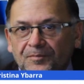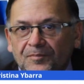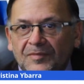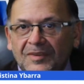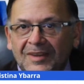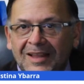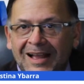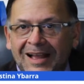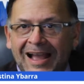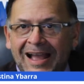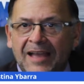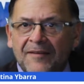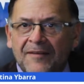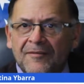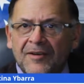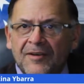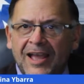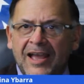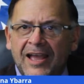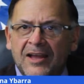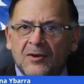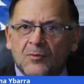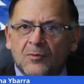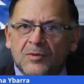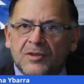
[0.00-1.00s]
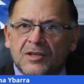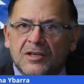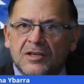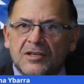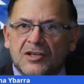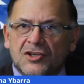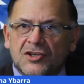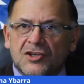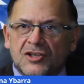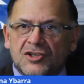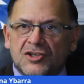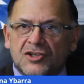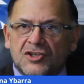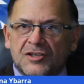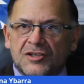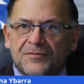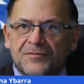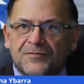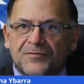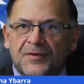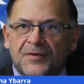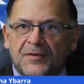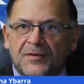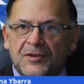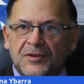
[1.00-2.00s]
I have aunt with condition. She's
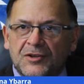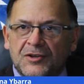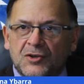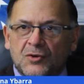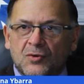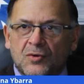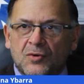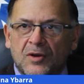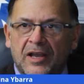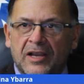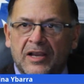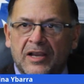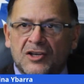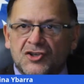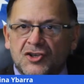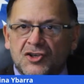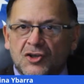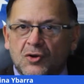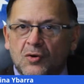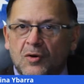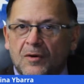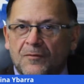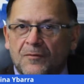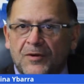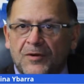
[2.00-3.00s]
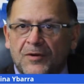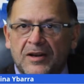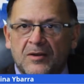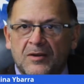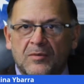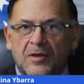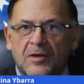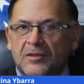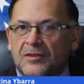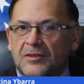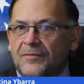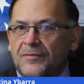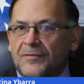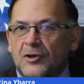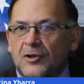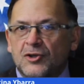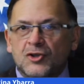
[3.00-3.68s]
52, and can she go on Friday without the voucher?